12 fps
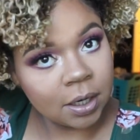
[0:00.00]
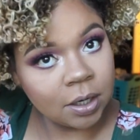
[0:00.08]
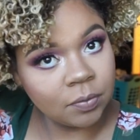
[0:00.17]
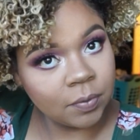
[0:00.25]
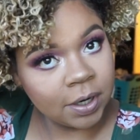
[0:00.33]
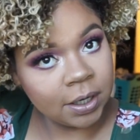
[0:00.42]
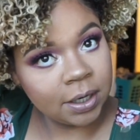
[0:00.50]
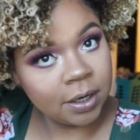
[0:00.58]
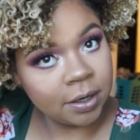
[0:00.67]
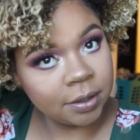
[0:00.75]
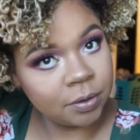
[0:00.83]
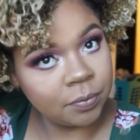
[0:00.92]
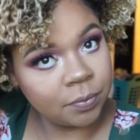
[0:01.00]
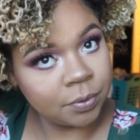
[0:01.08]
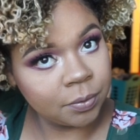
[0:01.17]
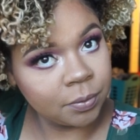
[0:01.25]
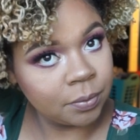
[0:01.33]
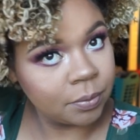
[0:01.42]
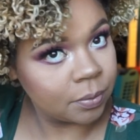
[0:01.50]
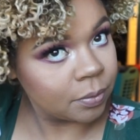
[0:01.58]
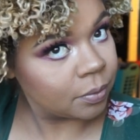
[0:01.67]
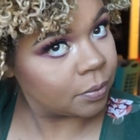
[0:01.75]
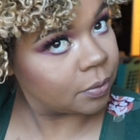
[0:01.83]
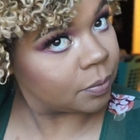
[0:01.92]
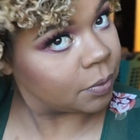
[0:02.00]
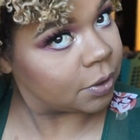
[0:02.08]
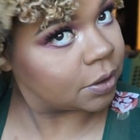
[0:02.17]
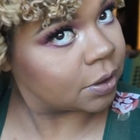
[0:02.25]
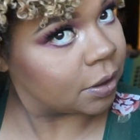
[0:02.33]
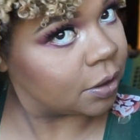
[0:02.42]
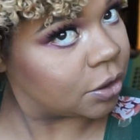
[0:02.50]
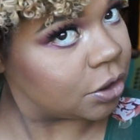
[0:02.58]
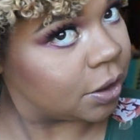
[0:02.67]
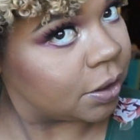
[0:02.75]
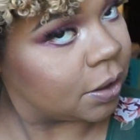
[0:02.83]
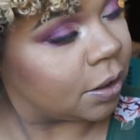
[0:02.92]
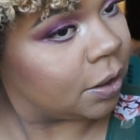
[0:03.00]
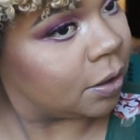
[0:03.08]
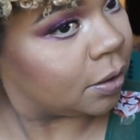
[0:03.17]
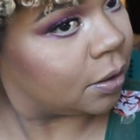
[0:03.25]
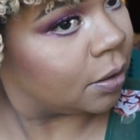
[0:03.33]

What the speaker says: and right here at the root, we're just going to gently